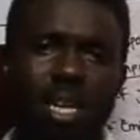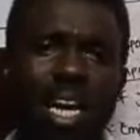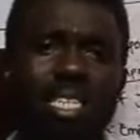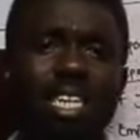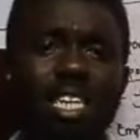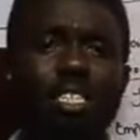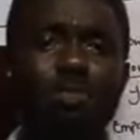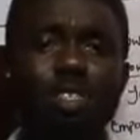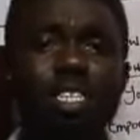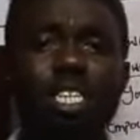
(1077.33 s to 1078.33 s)
At the end
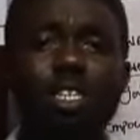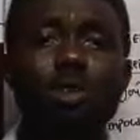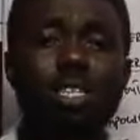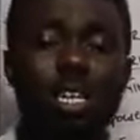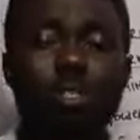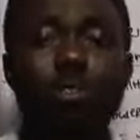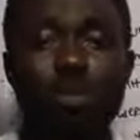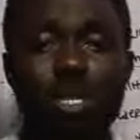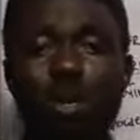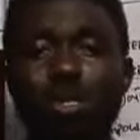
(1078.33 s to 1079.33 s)
of the day, they don't get to
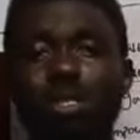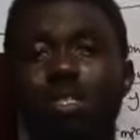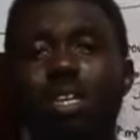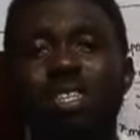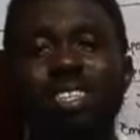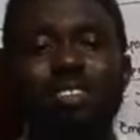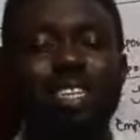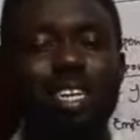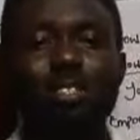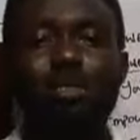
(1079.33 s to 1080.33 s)
be done. They
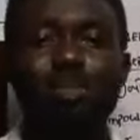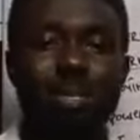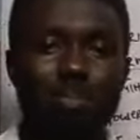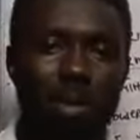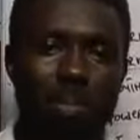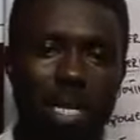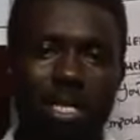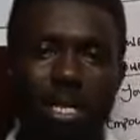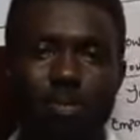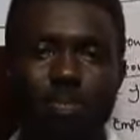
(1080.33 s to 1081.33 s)
don't get to be
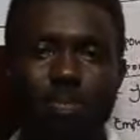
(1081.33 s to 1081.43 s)
implemented.